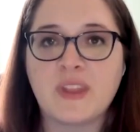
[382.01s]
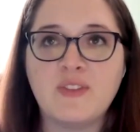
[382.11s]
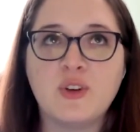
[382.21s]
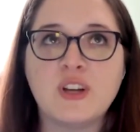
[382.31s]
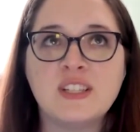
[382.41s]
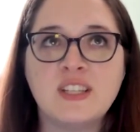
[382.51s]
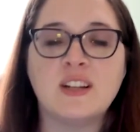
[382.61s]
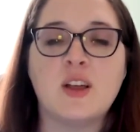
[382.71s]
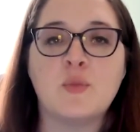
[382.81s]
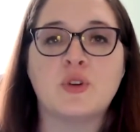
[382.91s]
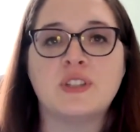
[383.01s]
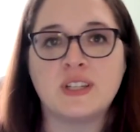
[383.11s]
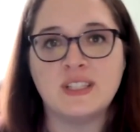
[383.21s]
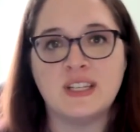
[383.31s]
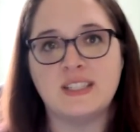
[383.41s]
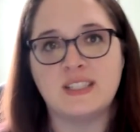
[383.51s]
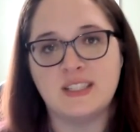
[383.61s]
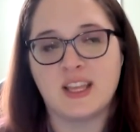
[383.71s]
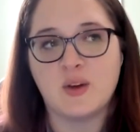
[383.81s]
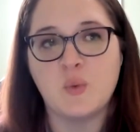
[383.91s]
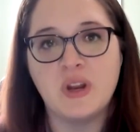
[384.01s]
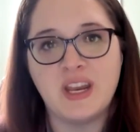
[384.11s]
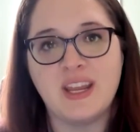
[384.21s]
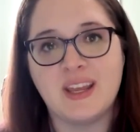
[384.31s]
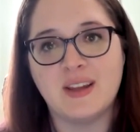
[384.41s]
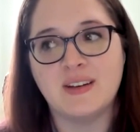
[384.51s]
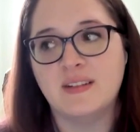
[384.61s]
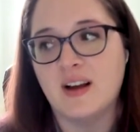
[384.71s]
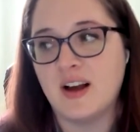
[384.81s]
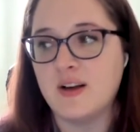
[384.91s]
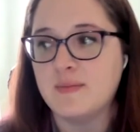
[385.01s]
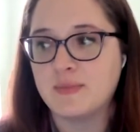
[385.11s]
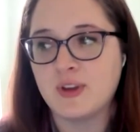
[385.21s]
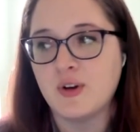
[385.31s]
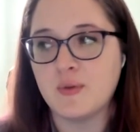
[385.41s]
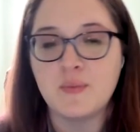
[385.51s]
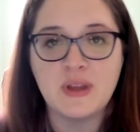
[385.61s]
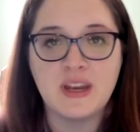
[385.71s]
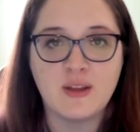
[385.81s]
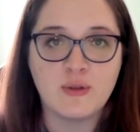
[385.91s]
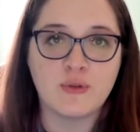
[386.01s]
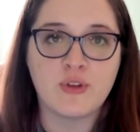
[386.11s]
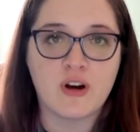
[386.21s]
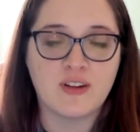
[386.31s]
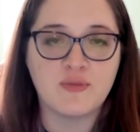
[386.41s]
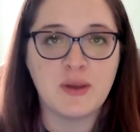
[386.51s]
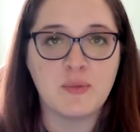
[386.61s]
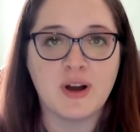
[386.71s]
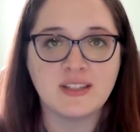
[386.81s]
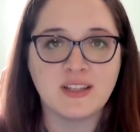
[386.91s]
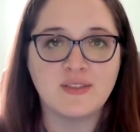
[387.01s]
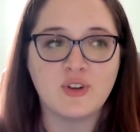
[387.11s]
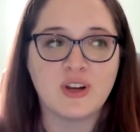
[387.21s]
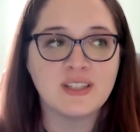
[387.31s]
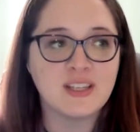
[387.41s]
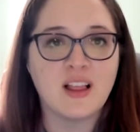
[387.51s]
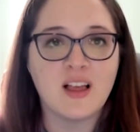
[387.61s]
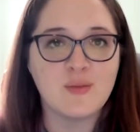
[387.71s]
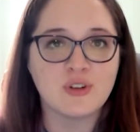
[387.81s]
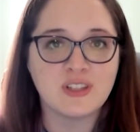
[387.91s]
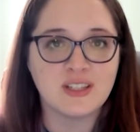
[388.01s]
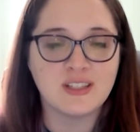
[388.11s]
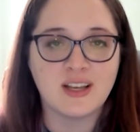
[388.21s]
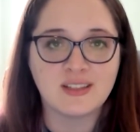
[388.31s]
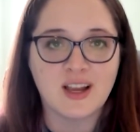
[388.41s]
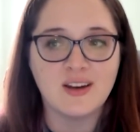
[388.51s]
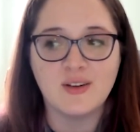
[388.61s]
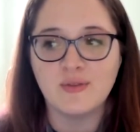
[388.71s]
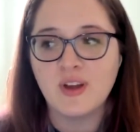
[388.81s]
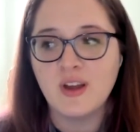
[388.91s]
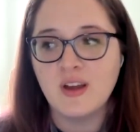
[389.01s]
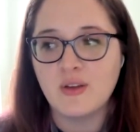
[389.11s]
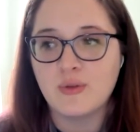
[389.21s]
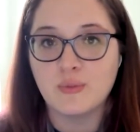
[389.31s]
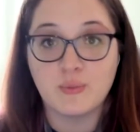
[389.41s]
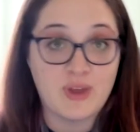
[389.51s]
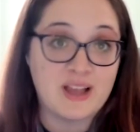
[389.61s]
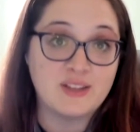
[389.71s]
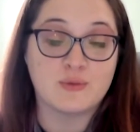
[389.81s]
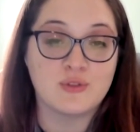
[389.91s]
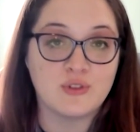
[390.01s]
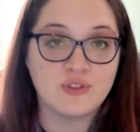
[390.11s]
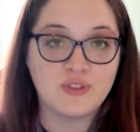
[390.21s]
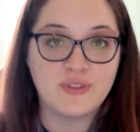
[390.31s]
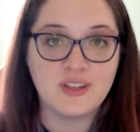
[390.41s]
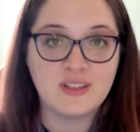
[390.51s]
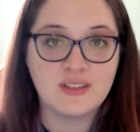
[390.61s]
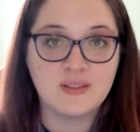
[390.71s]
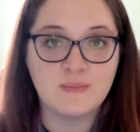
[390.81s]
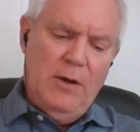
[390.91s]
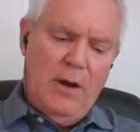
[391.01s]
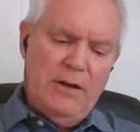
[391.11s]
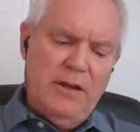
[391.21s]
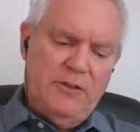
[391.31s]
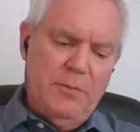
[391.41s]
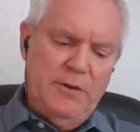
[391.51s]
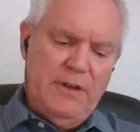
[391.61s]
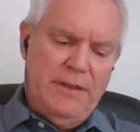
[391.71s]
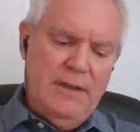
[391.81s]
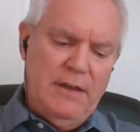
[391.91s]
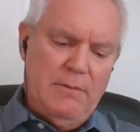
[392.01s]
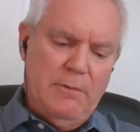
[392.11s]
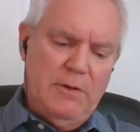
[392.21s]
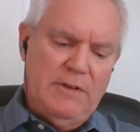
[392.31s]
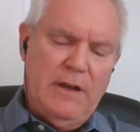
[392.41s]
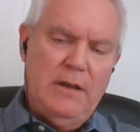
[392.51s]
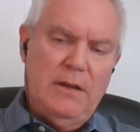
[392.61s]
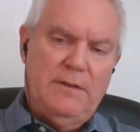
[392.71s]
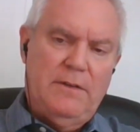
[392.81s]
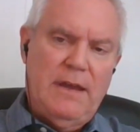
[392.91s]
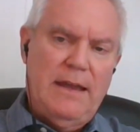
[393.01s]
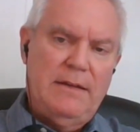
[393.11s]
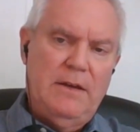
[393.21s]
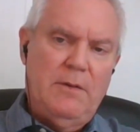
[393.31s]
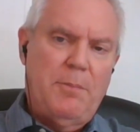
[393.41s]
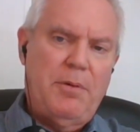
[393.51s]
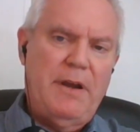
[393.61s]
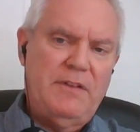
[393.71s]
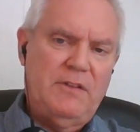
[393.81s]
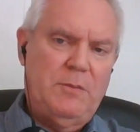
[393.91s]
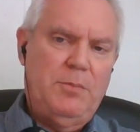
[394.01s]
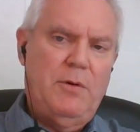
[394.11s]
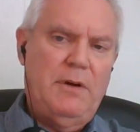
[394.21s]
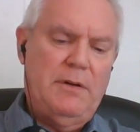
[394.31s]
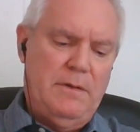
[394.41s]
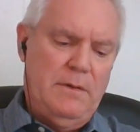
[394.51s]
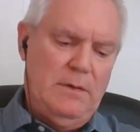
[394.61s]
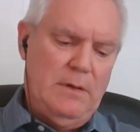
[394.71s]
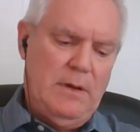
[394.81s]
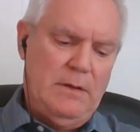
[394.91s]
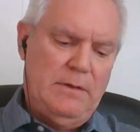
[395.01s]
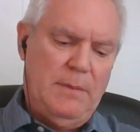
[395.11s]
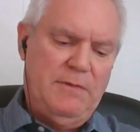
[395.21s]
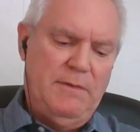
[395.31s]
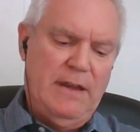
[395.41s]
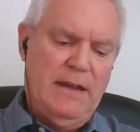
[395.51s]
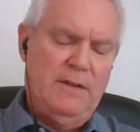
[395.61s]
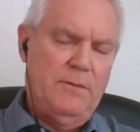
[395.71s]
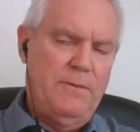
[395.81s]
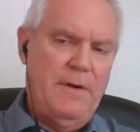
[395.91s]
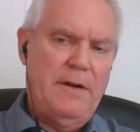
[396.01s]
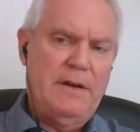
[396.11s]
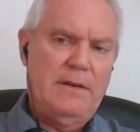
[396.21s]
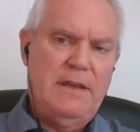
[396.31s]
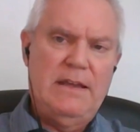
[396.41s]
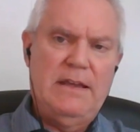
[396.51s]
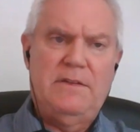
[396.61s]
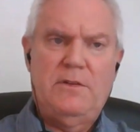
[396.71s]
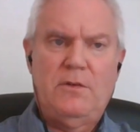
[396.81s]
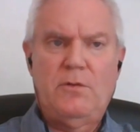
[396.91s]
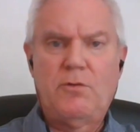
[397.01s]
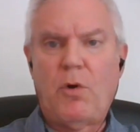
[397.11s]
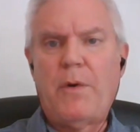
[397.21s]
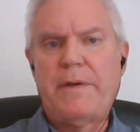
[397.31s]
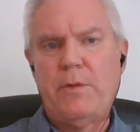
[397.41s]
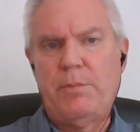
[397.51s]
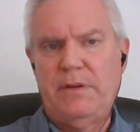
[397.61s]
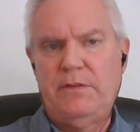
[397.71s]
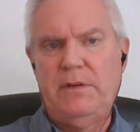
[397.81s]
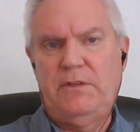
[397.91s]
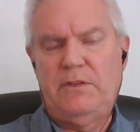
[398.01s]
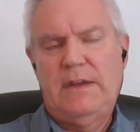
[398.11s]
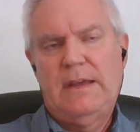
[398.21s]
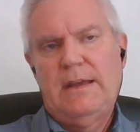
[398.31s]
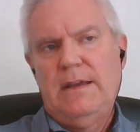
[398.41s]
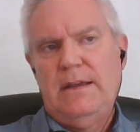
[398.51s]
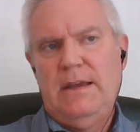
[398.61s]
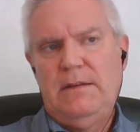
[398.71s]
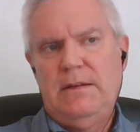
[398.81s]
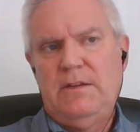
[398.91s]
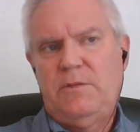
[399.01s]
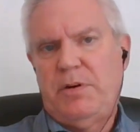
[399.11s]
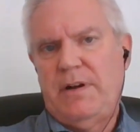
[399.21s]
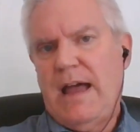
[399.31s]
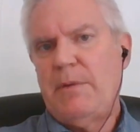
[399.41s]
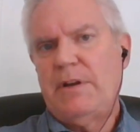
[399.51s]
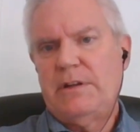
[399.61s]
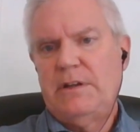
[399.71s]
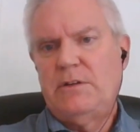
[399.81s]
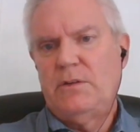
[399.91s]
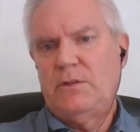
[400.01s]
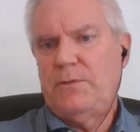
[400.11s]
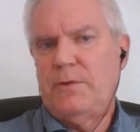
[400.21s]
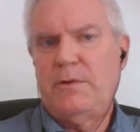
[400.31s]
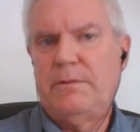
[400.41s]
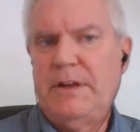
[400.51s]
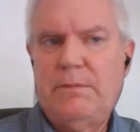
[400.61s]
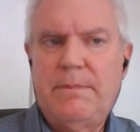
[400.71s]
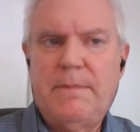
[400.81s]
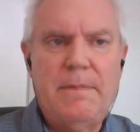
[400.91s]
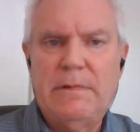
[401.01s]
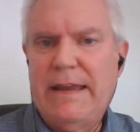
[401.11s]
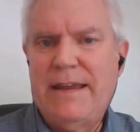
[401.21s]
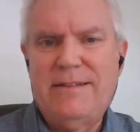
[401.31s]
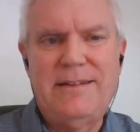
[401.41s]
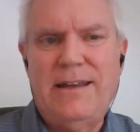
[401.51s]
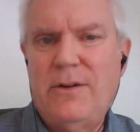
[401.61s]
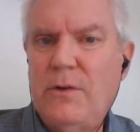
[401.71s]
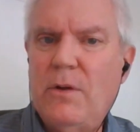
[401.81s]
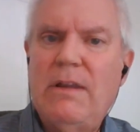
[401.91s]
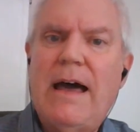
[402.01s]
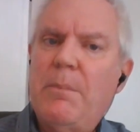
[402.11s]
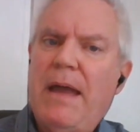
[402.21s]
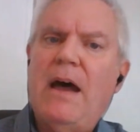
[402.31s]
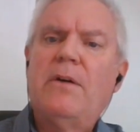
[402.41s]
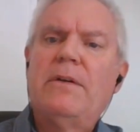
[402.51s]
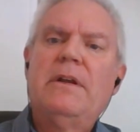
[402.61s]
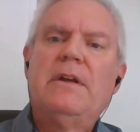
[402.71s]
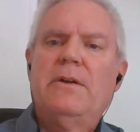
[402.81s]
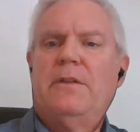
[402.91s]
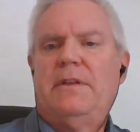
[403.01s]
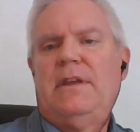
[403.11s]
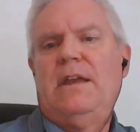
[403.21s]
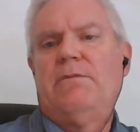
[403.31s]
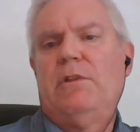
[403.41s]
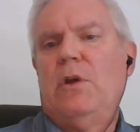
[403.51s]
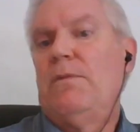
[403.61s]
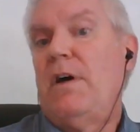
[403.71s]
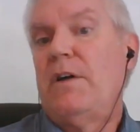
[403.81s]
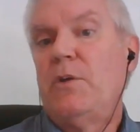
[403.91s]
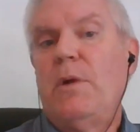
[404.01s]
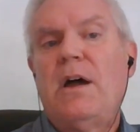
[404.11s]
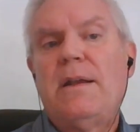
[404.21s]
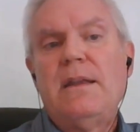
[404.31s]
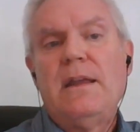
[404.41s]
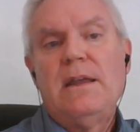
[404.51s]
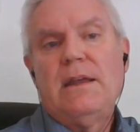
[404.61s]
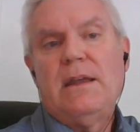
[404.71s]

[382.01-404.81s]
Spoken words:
Have you guys seen a lot more success in like winning and, you know, bidding through the RFP process? Have you guys seen a lot more success kind of as a result of this? You know, our customers, I think, will tell us that, you know, the pricing support types of data is very key to growing their business. It's predominantly used for, you know, lanes that they don't know a lot about or that they have low volume on.